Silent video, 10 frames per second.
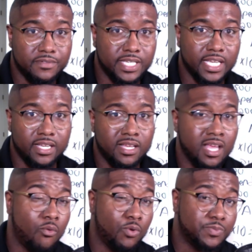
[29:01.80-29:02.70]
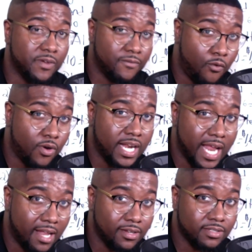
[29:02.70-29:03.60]
$15. We spent
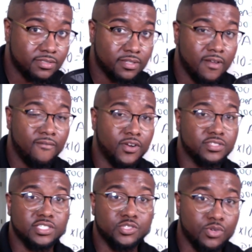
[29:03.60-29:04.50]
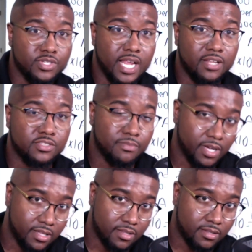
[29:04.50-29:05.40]
$40 versus $200 a
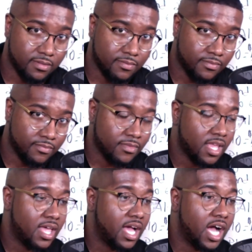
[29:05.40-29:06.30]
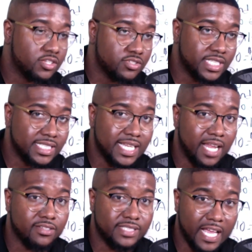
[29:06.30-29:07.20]
month.
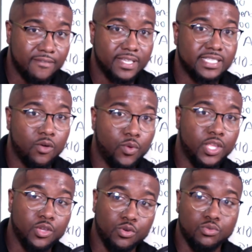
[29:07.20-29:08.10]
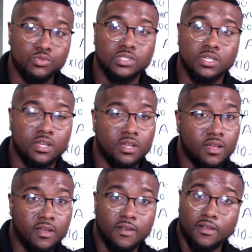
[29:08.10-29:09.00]
$160 savings that we use
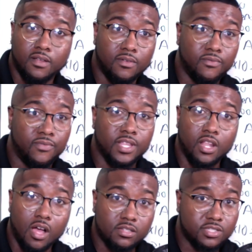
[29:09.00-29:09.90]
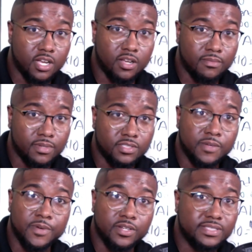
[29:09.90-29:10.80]
for the long term to
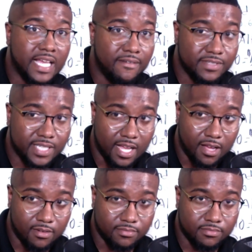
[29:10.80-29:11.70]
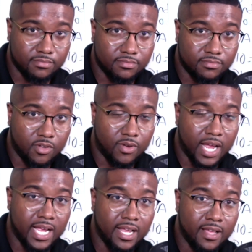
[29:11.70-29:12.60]
build a savings account.
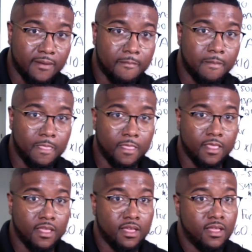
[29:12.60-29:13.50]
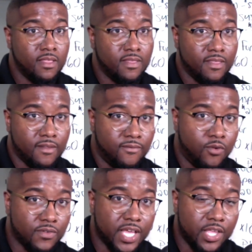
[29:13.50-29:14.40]
Okay? The
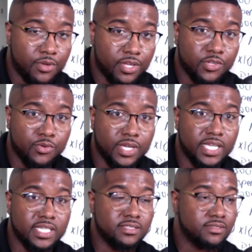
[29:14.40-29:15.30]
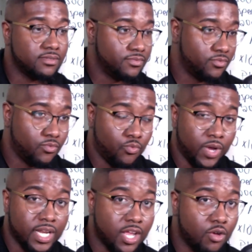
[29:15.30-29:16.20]
4th thing you can do is
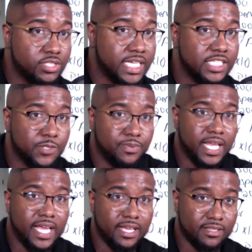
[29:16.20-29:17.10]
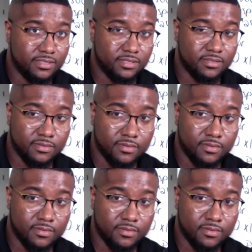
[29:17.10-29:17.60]
renegotiate your plans.